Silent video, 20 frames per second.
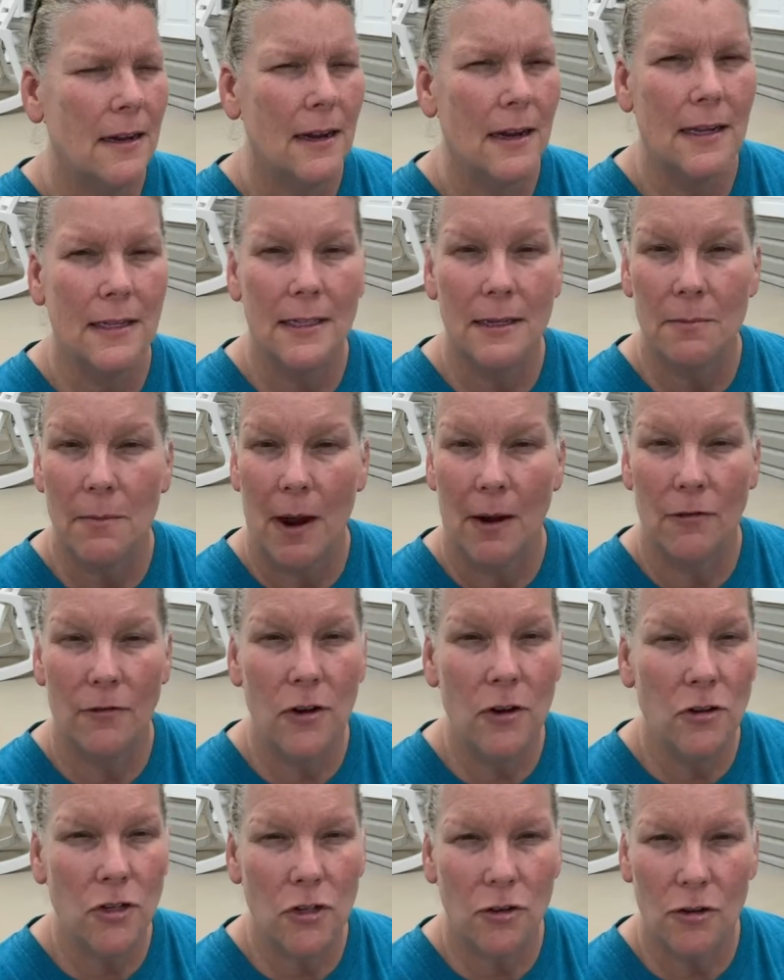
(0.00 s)
Is it my
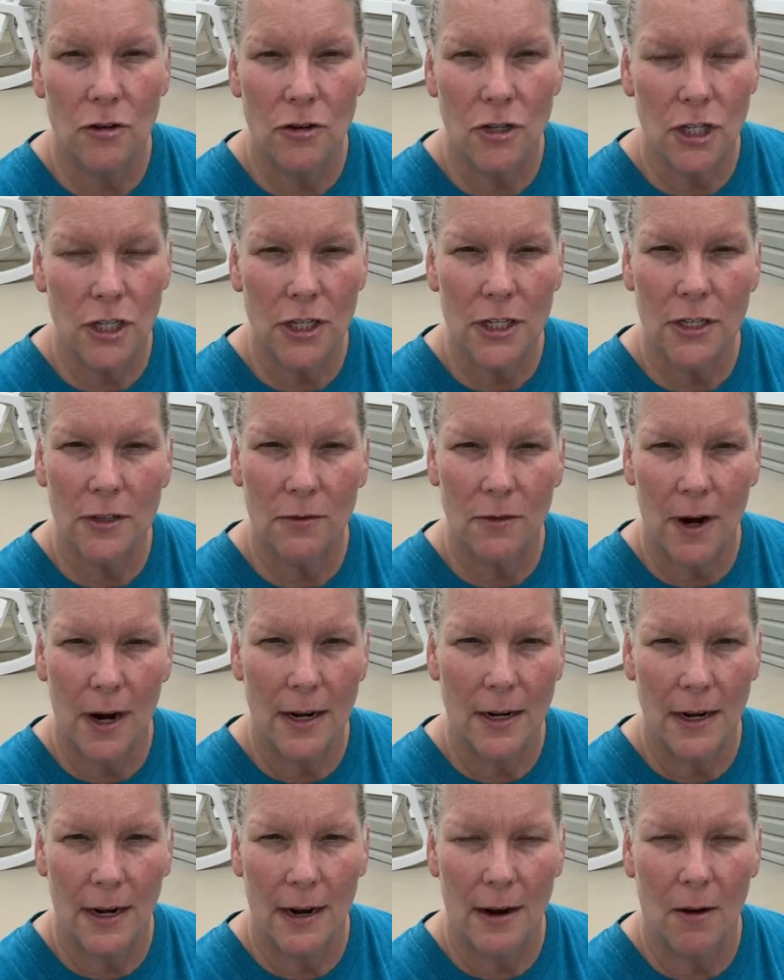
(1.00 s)
future or just the
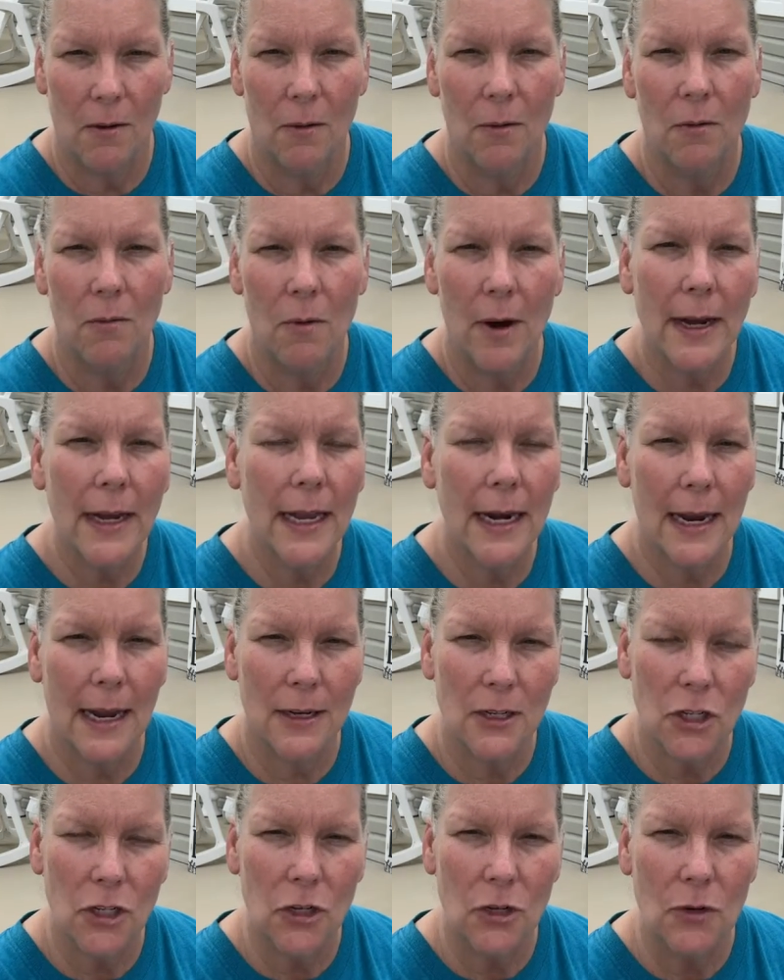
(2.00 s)
right now? What can
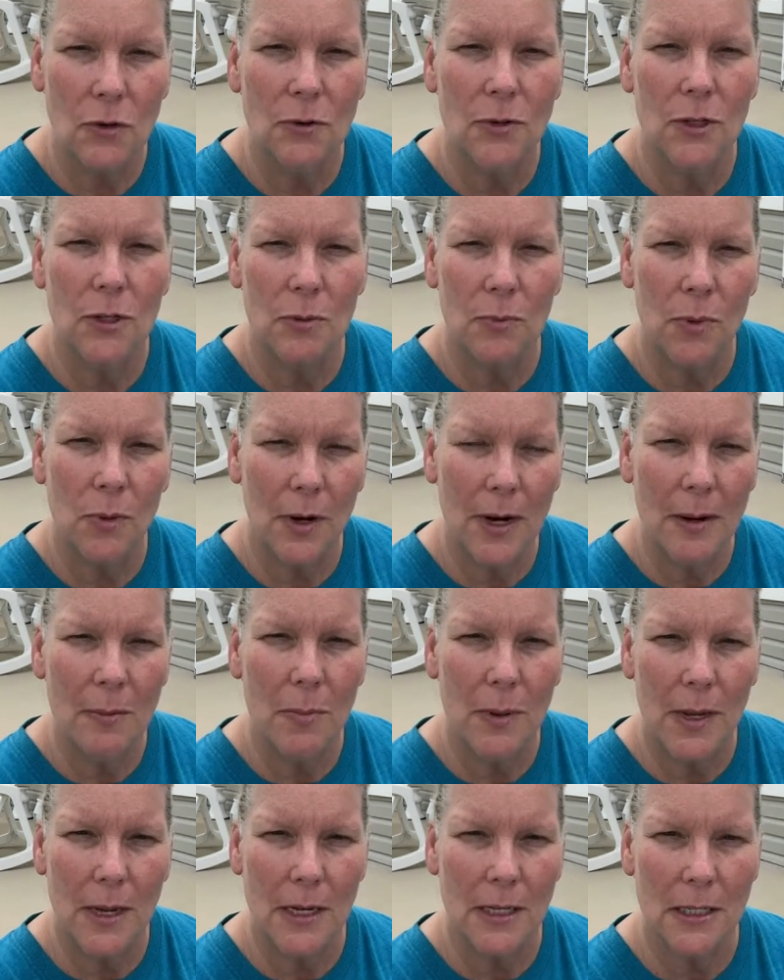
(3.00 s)
I do to bring
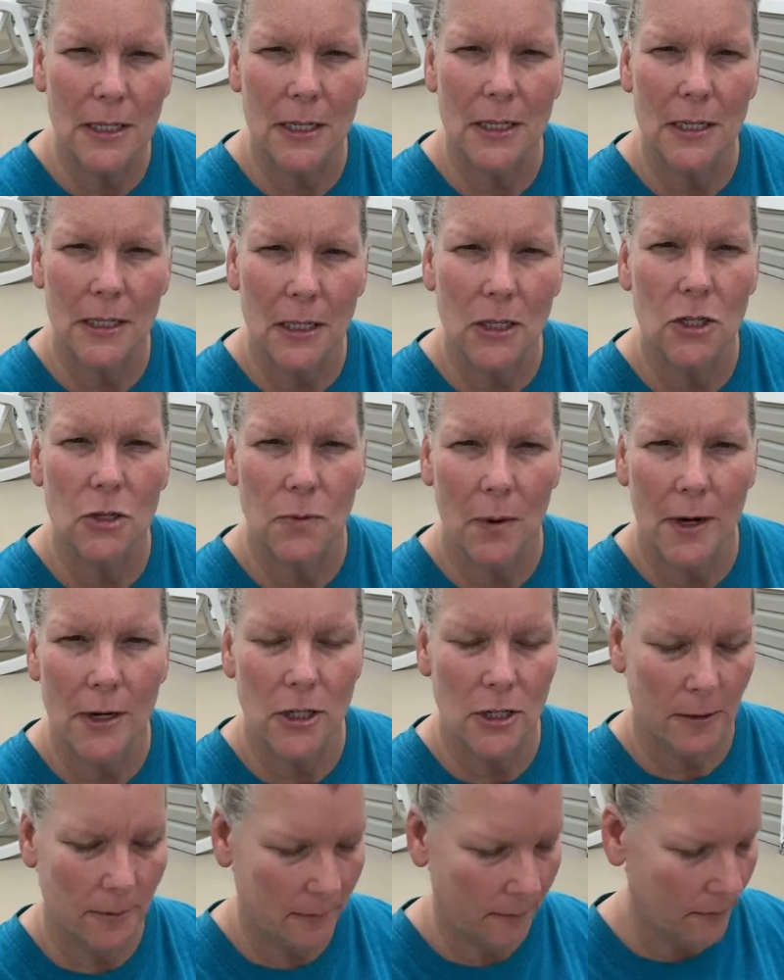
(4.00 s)
peace to the
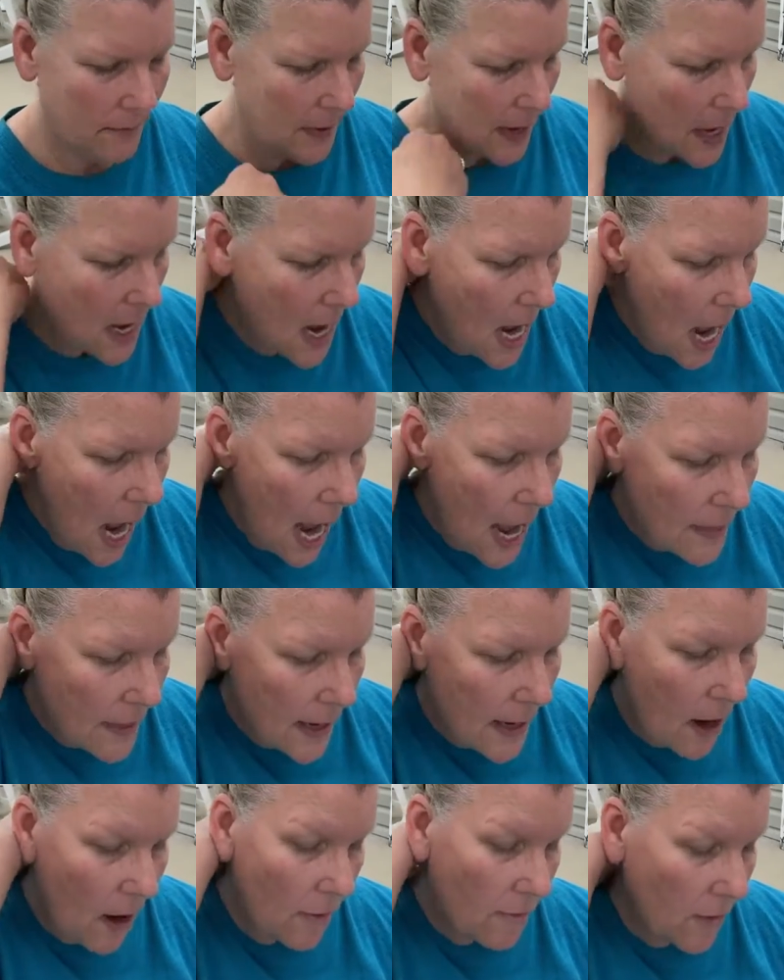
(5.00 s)
situation? And
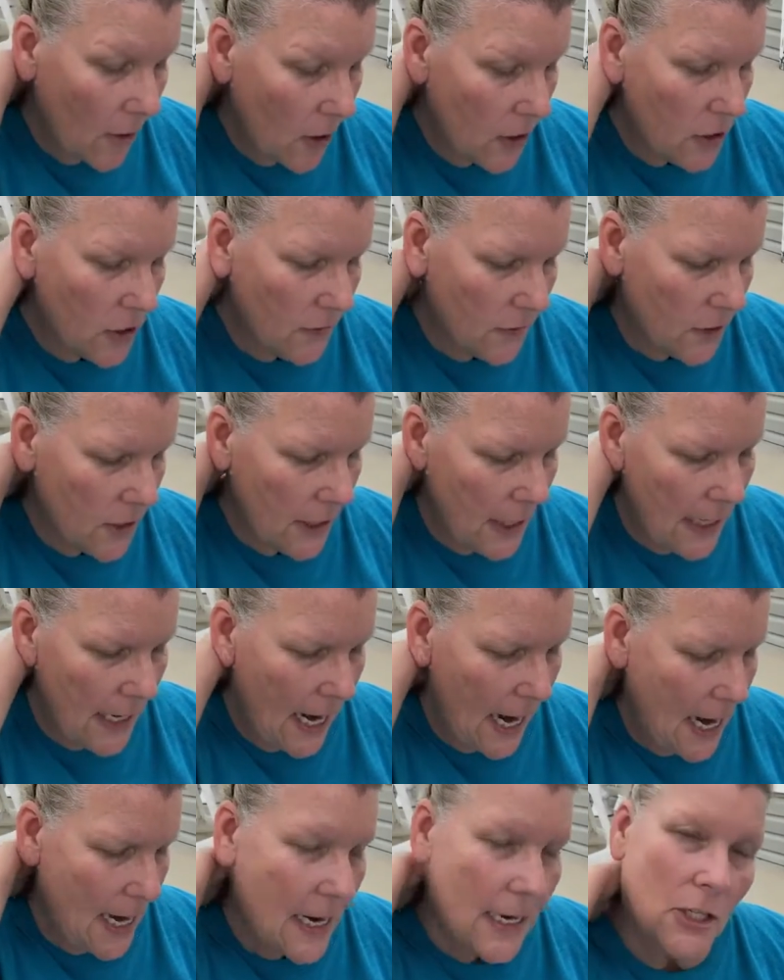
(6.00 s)
then our verse for
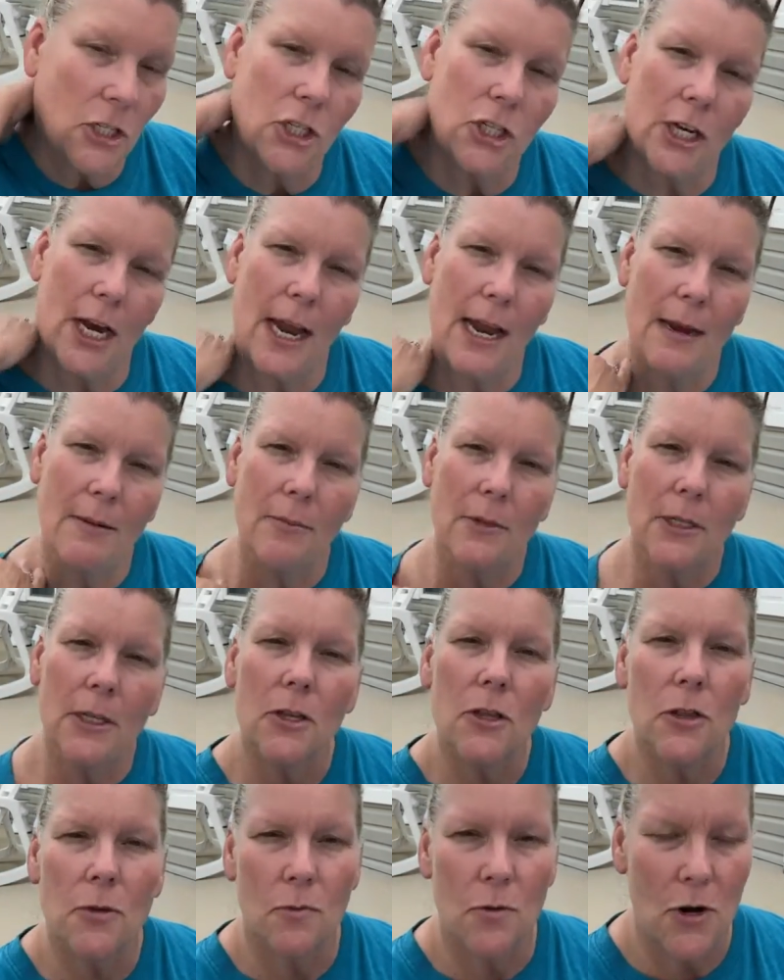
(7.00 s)
today is James
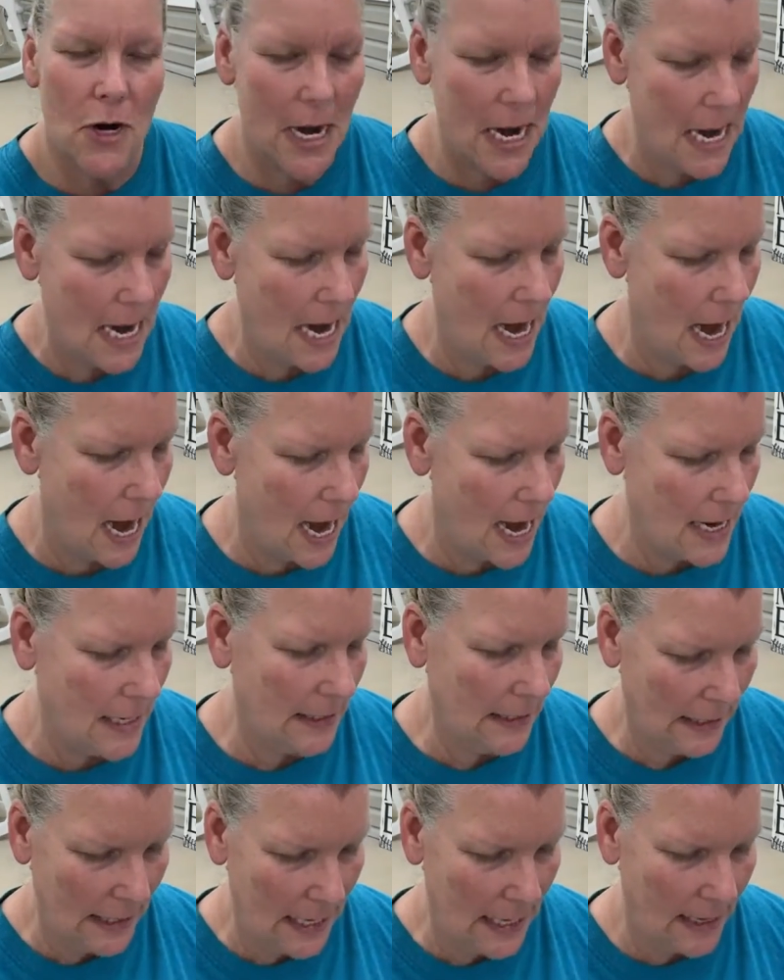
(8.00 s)

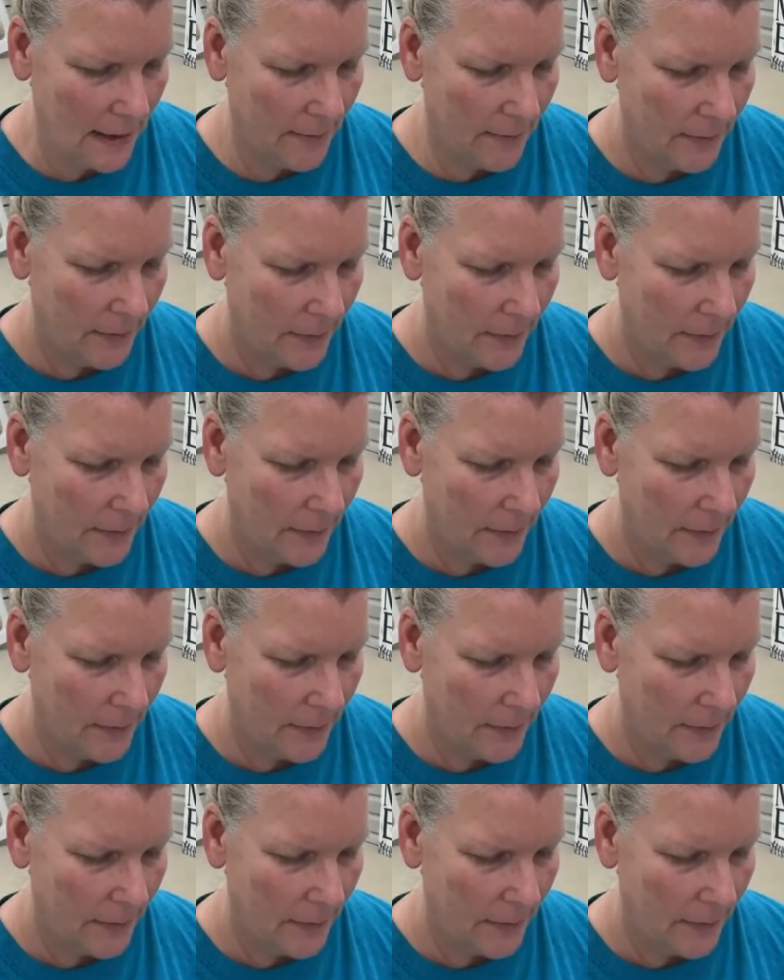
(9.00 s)
3:18.